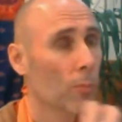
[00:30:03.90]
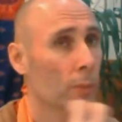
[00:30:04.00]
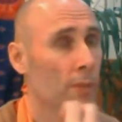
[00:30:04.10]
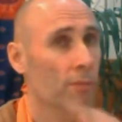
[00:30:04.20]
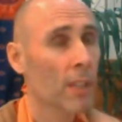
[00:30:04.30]

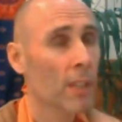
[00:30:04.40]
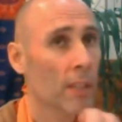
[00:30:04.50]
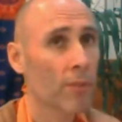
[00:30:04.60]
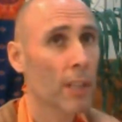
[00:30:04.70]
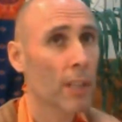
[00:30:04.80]
what's really,
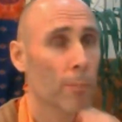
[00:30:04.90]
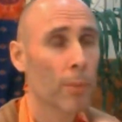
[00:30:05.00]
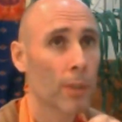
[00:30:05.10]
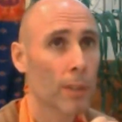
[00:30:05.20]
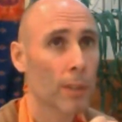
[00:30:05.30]
really
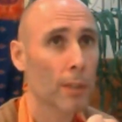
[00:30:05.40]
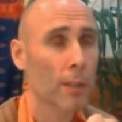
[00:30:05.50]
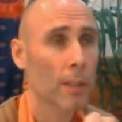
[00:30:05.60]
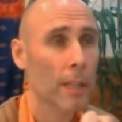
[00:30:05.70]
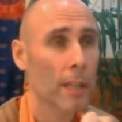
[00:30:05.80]
important
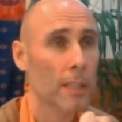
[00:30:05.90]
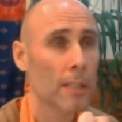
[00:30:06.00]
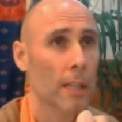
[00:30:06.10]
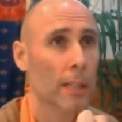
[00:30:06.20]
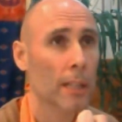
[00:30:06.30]
is
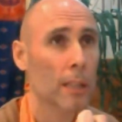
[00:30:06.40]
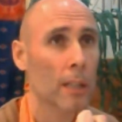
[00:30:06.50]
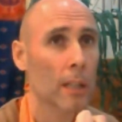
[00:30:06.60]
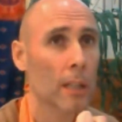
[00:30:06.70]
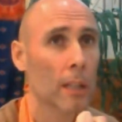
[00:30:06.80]
that
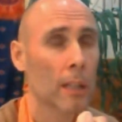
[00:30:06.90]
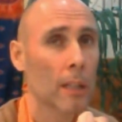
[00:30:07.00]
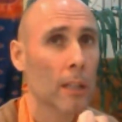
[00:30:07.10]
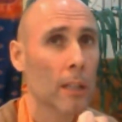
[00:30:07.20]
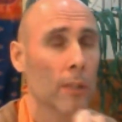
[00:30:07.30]

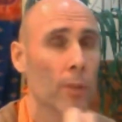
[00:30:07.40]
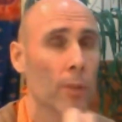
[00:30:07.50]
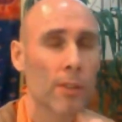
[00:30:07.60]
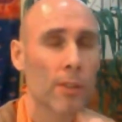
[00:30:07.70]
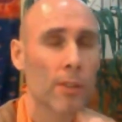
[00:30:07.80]
to
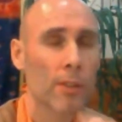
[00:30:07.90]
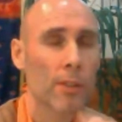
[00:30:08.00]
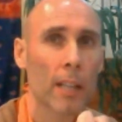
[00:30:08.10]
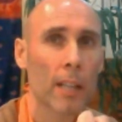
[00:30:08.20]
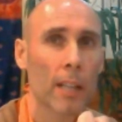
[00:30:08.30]
understand
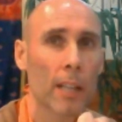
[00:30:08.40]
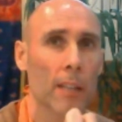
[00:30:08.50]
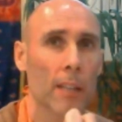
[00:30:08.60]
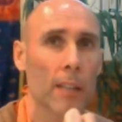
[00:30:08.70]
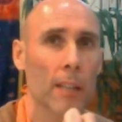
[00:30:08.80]
that if
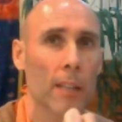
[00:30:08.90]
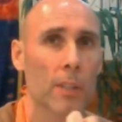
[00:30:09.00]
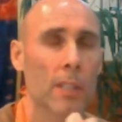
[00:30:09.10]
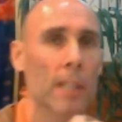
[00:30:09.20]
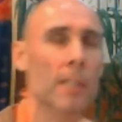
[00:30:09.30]
someone
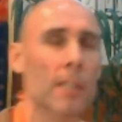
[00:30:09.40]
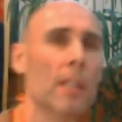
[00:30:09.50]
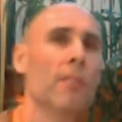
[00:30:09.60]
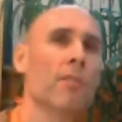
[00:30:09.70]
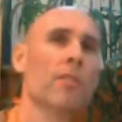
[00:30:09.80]
says, if
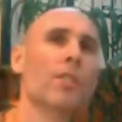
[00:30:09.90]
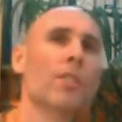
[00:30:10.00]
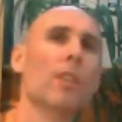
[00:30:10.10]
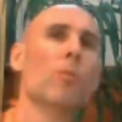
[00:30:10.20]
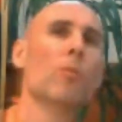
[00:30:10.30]
Krishna
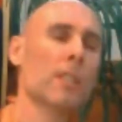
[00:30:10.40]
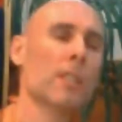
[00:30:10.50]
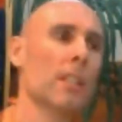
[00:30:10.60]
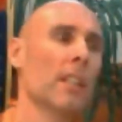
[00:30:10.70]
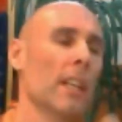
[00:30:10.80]
wants
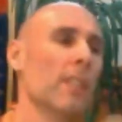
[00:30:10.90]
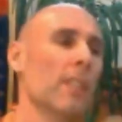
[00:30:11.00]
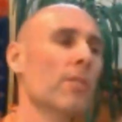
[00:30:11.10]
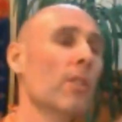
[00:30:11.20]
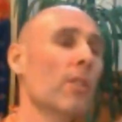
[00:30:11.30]
it, it is
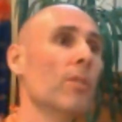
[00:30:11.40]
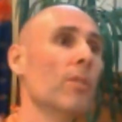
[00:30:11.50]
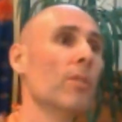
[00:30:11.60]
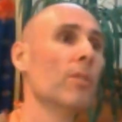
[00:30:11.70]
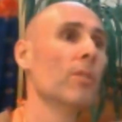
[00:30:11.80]
going to
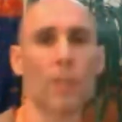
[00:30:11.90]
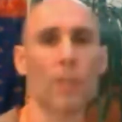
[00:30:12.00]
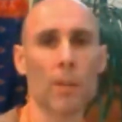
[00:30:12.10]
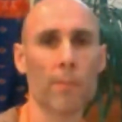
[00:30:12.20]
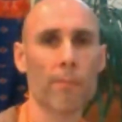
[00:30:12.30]
be so.
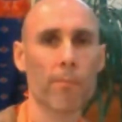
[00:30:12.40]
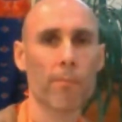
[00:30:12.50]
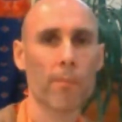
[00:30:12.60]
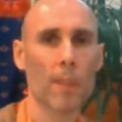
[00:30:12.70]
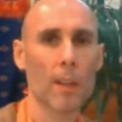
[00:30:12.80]

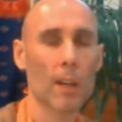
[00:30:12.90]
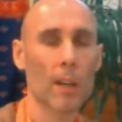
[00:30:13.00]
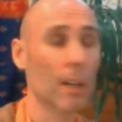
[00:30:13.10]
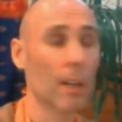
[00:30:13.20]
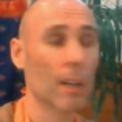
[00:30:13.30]

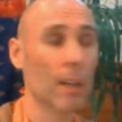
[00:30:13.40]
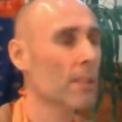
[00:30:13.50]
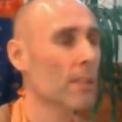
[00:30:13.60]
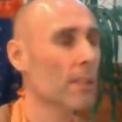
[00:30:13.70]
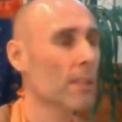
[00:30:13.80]
This
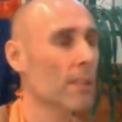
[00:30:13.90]
is